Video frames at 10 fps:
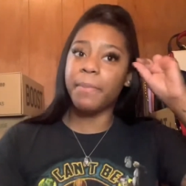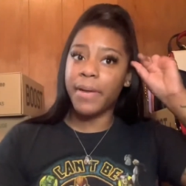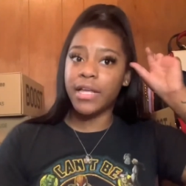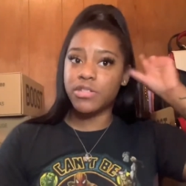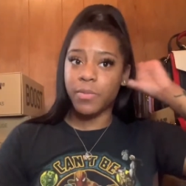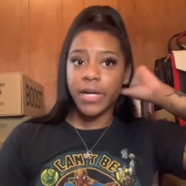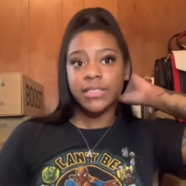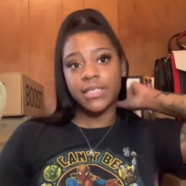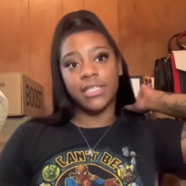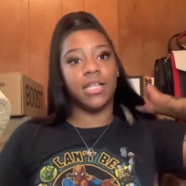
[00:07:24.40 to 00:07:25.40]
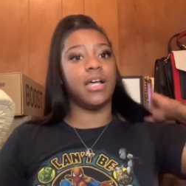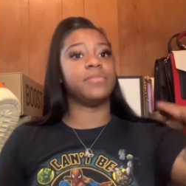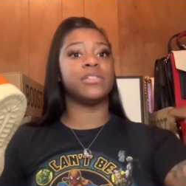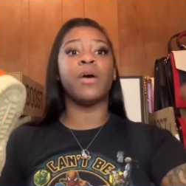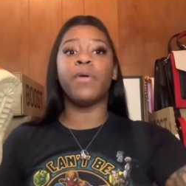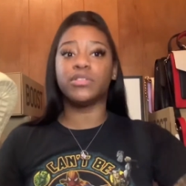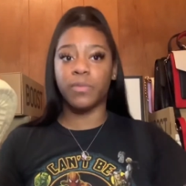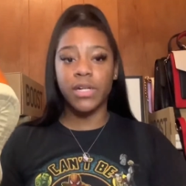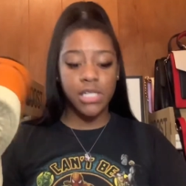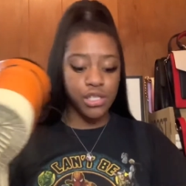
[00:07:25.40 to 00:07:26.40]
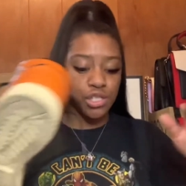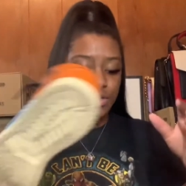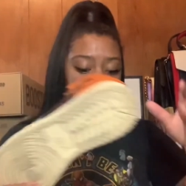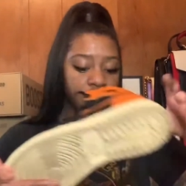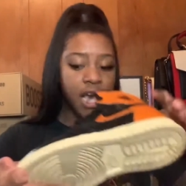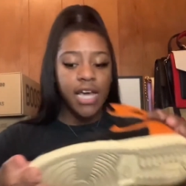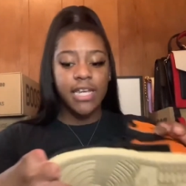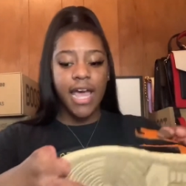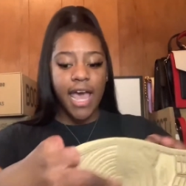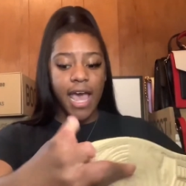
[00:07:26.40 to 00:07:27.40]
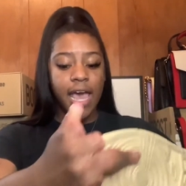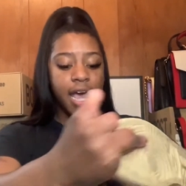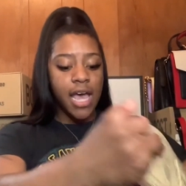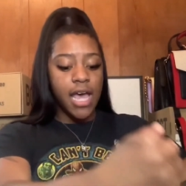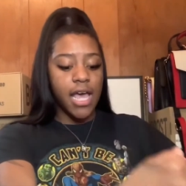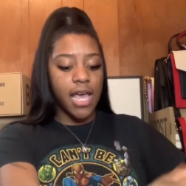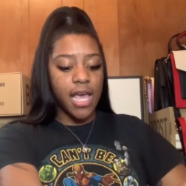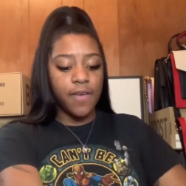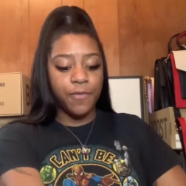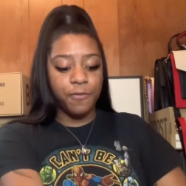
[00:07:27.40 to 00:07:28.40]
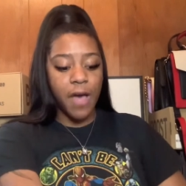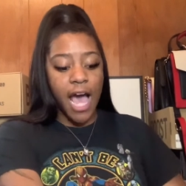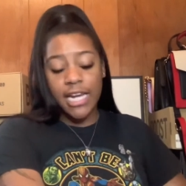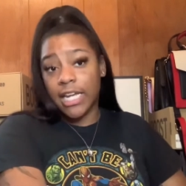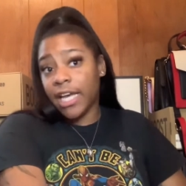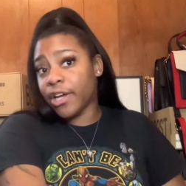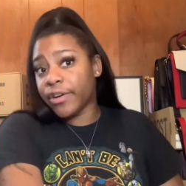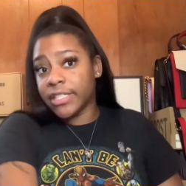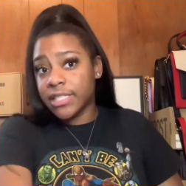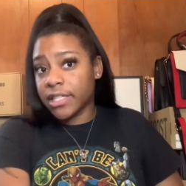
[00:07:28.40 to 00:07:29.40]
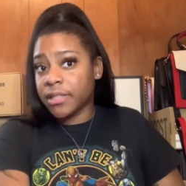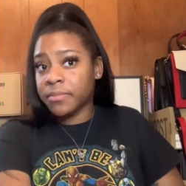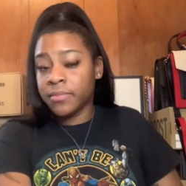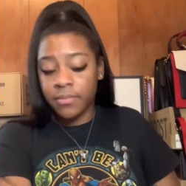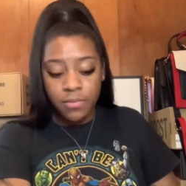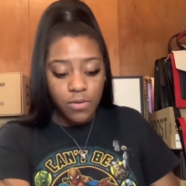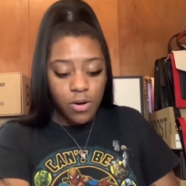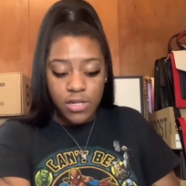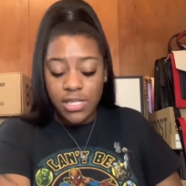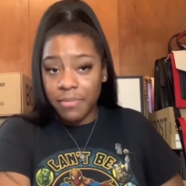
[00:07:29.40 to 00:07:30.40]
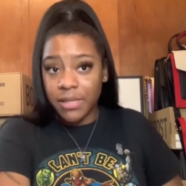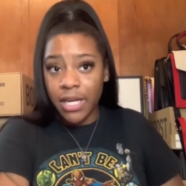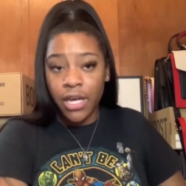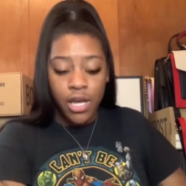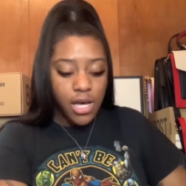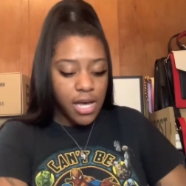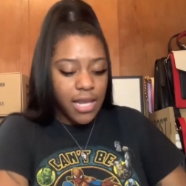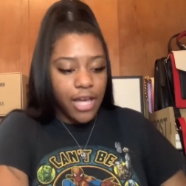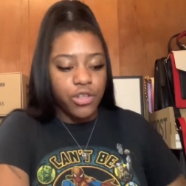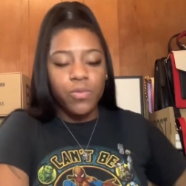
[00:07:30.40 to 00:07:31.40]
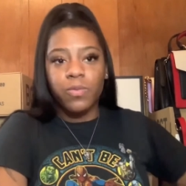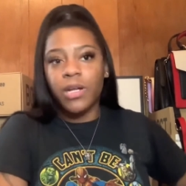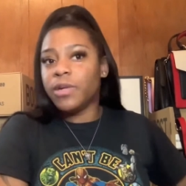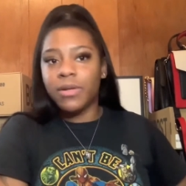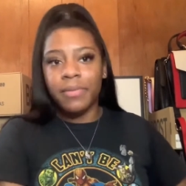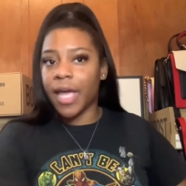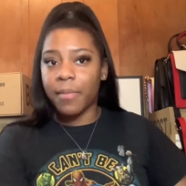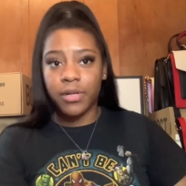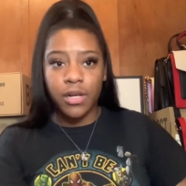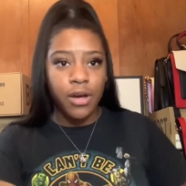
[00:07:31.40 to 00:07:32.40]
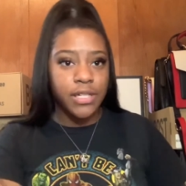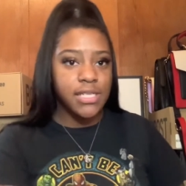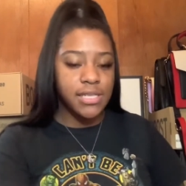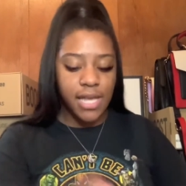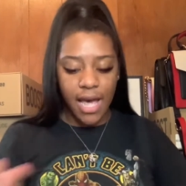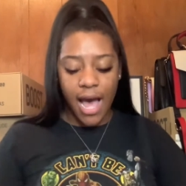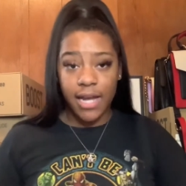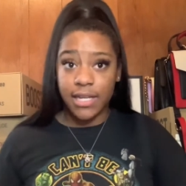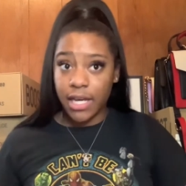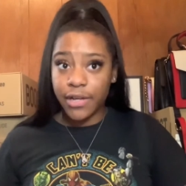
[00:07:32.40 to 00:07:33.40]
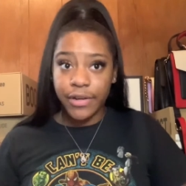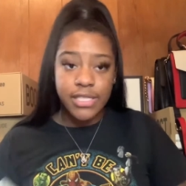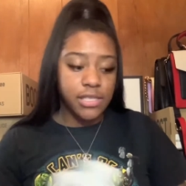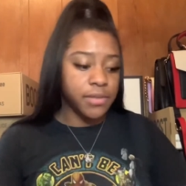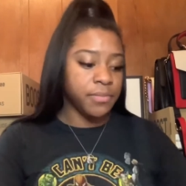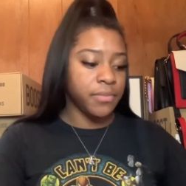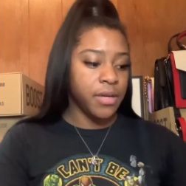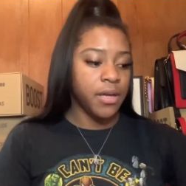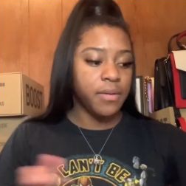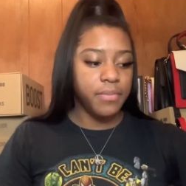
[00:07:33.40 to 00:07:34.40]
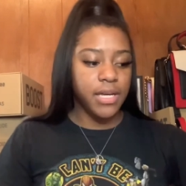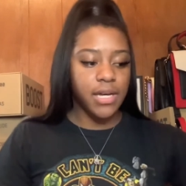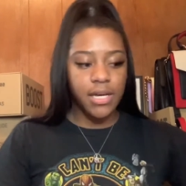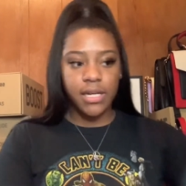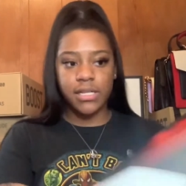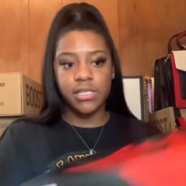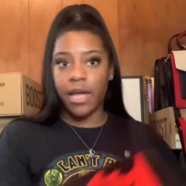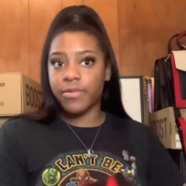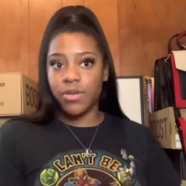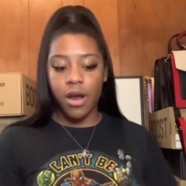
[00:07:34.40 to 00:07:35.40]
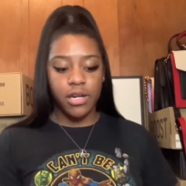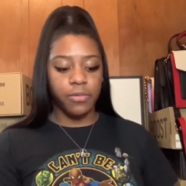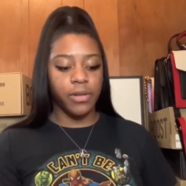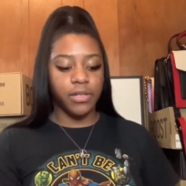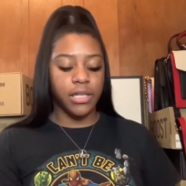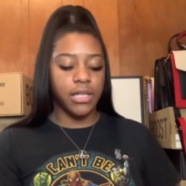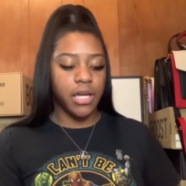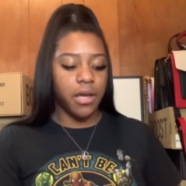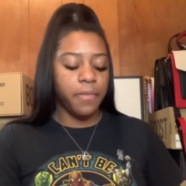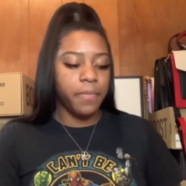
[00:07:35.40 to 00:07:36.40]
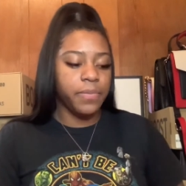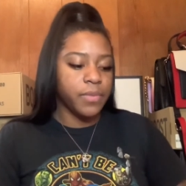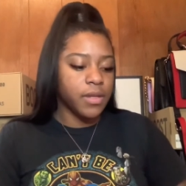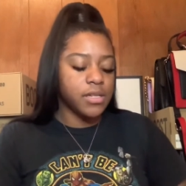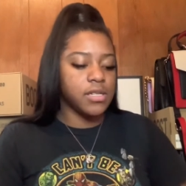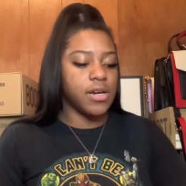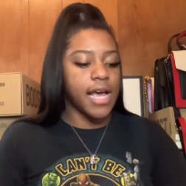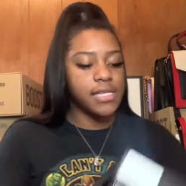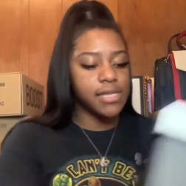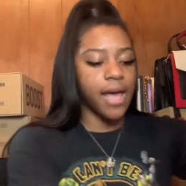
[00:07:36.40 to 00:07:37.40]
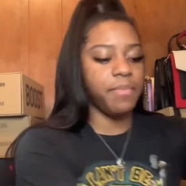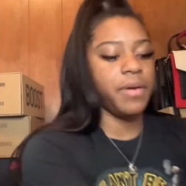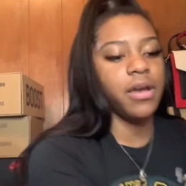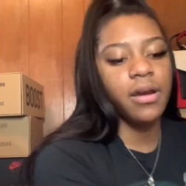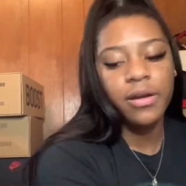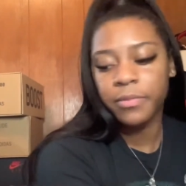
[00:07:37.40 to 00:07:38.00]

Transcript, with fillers: pick to wear to the club since I wanted to wear tennis shoes. That if I did crease them or something, like you really wouldn't be able to notice that I did crease them because they was already wrinkly looking. So that's that pair.